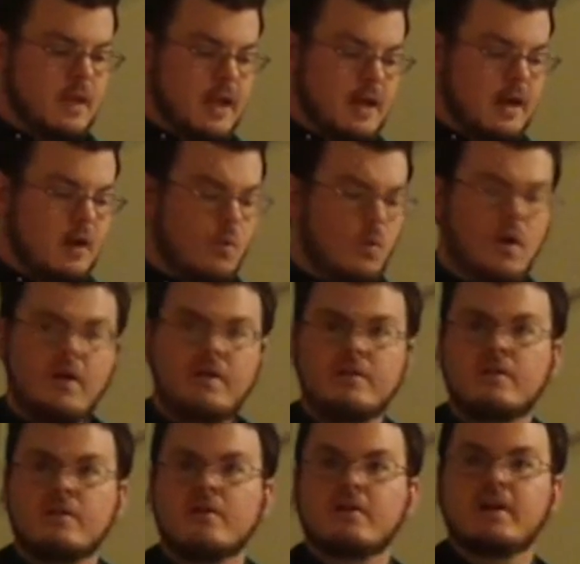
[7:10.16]
And I
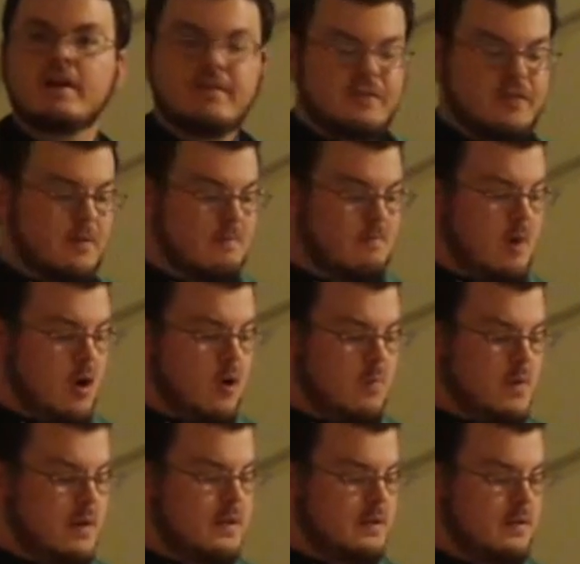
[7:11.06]
wonder if the
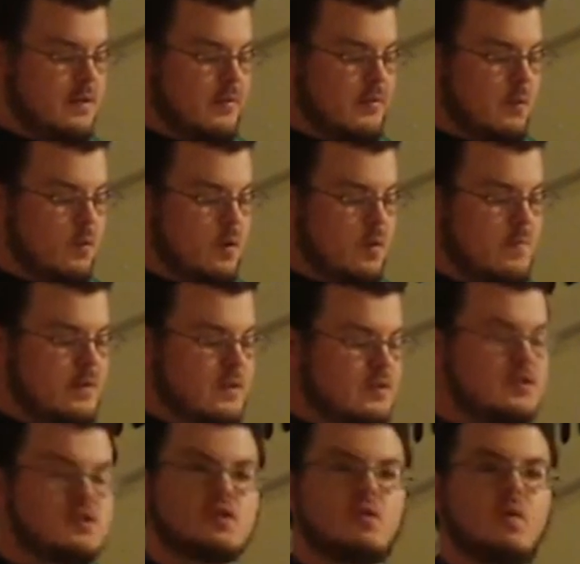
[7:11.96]
moment that the
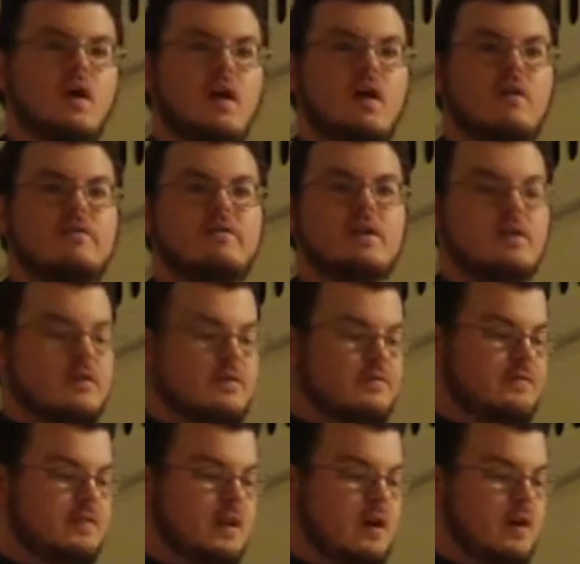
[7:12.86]
woman's 12-year
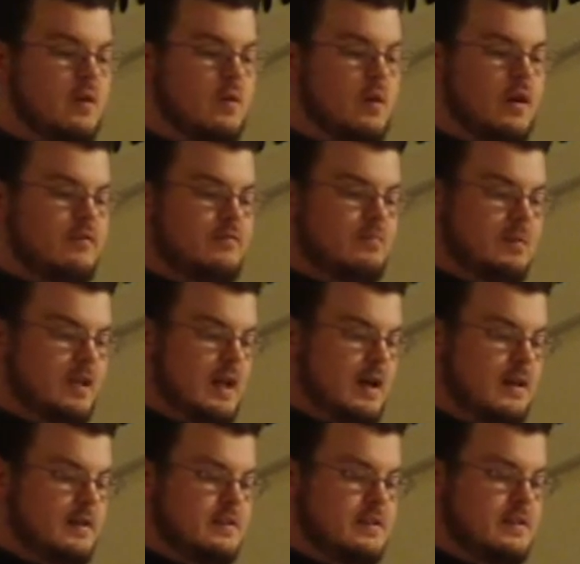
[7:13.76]
flow of
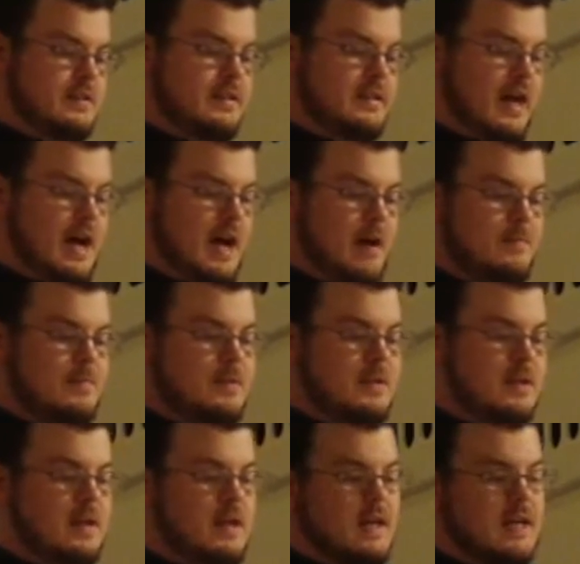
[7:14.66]
blood
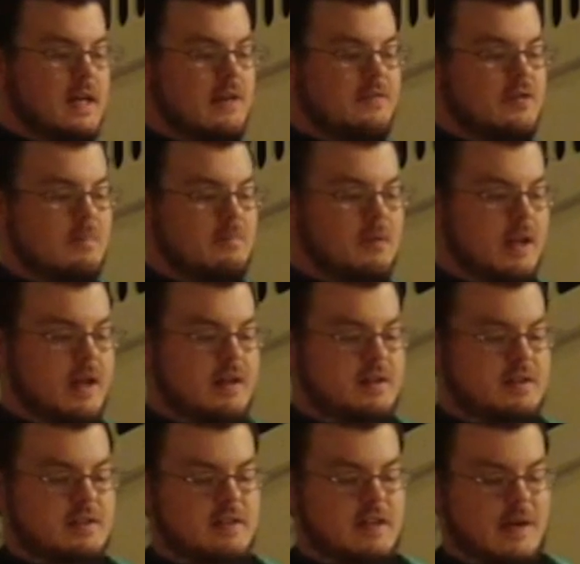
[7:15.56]
stopped, if the
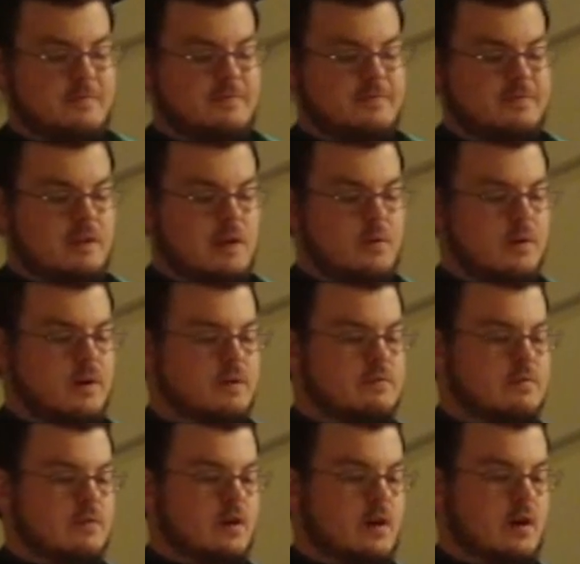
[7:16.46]
blood stopped
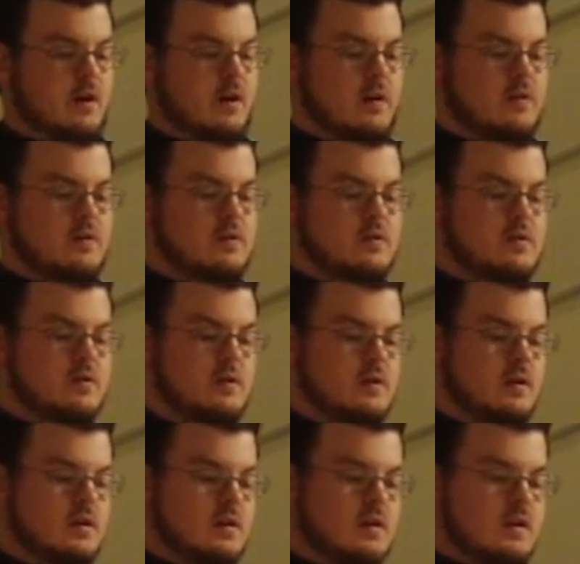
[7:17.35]
flowing through the heart
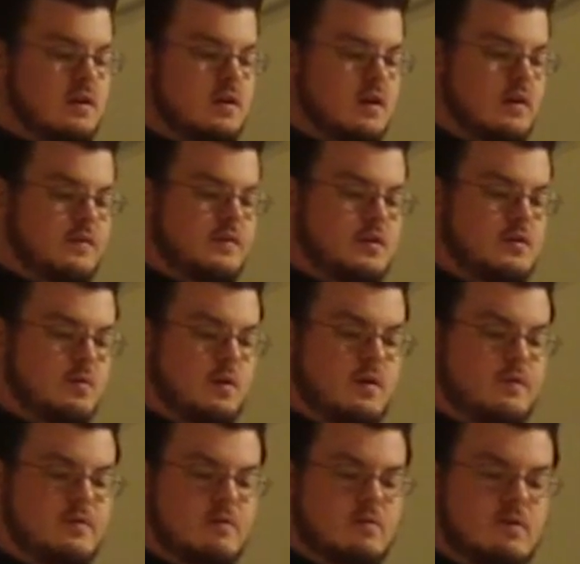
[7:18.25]
of the
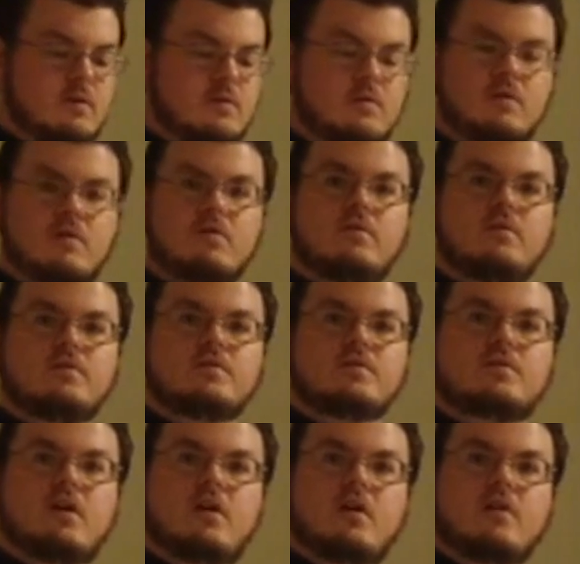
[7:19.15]
12-year-old
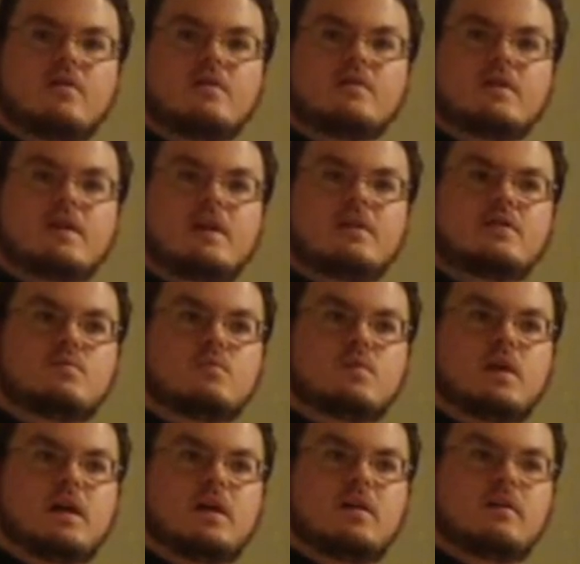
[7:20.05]
girl's heart as
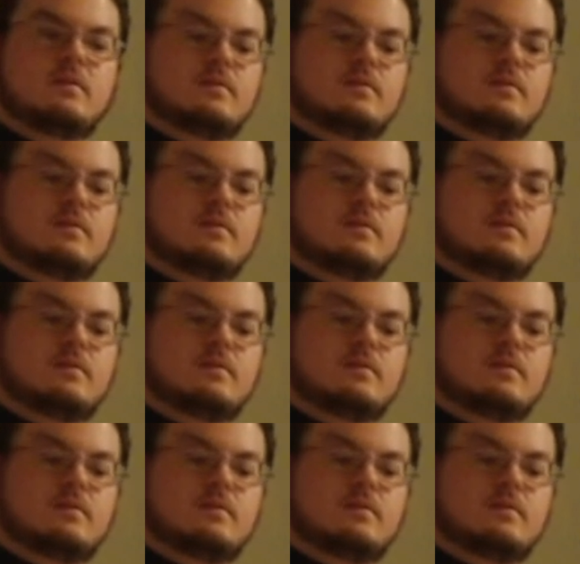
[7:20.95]
well.